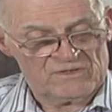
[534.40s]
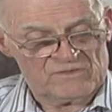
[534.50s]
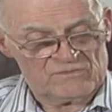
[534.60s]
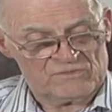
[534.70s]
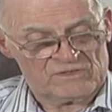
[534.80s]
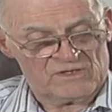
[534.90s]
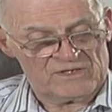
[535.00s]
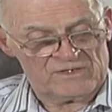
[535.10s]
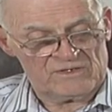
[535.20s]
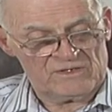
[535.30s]
would
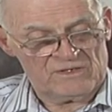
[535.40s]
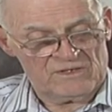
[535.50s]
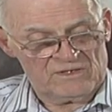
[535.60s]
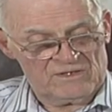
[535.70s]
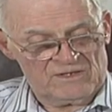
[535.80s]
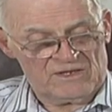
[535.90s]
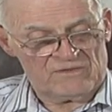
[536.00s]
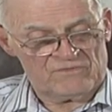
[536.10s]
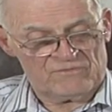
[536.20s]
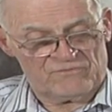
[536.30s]
gladly
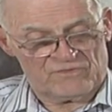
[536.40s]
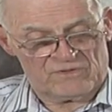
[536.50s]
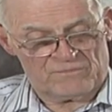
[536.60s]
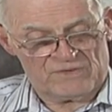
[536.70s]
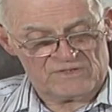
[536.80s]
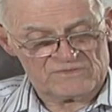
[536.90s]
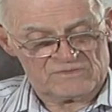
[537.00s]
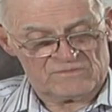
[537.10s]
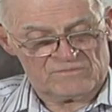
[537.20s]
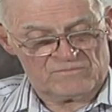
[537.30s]
have him for their pastor.